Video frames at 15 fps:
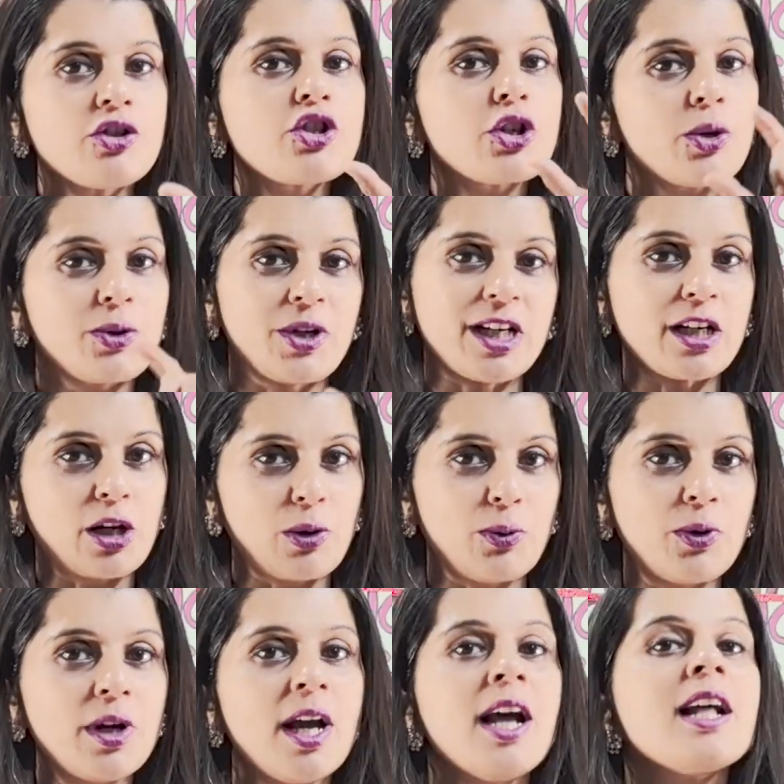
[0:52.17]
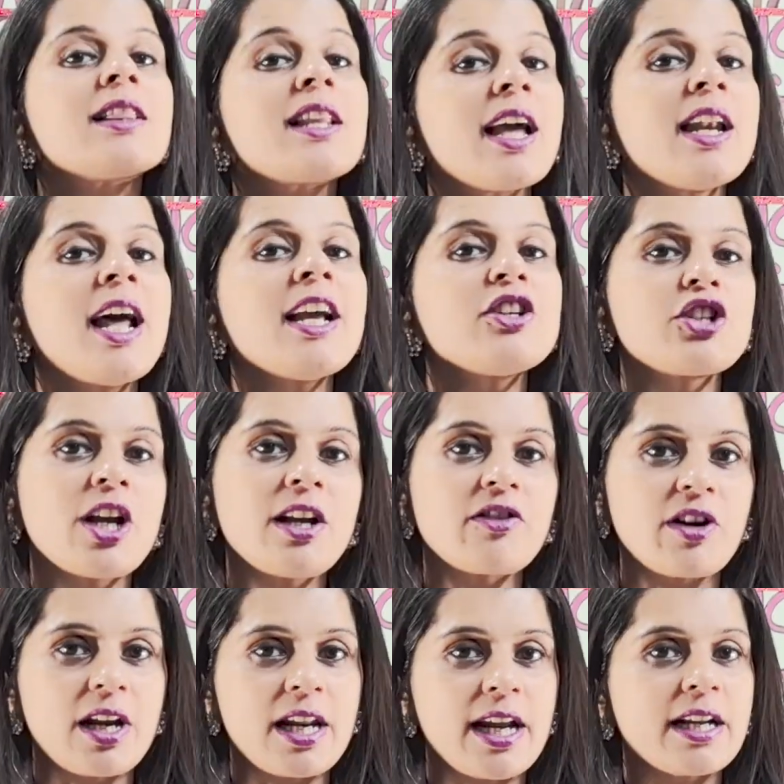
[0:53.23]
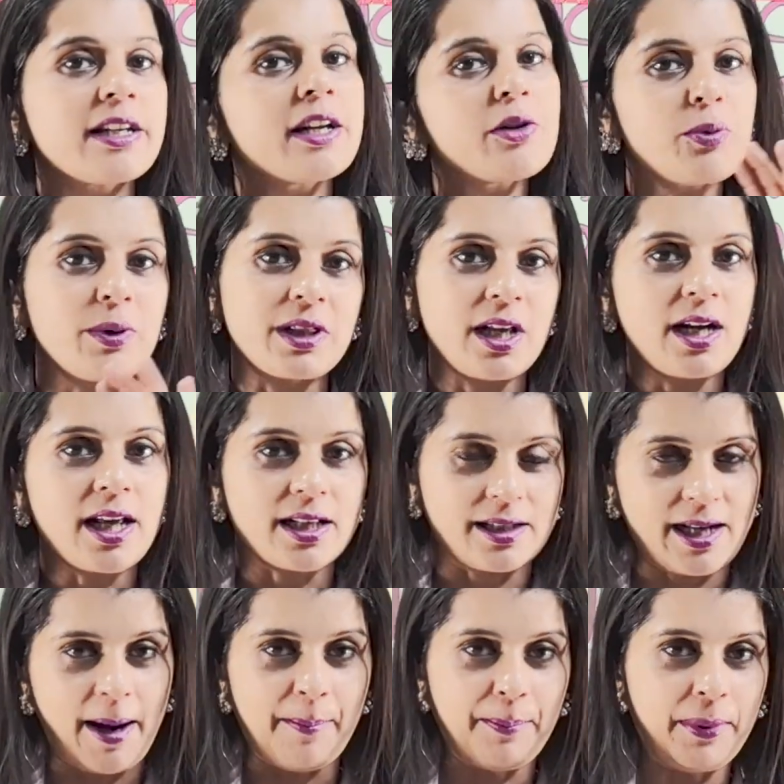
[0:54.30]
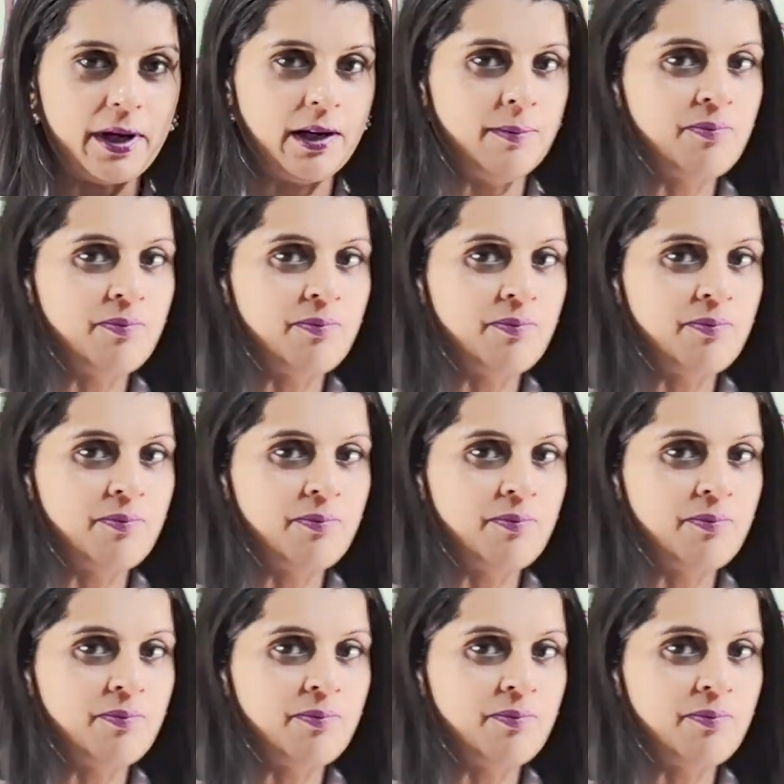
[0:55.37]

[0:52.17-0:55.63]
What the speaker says: should include, then I shall relate it with an example.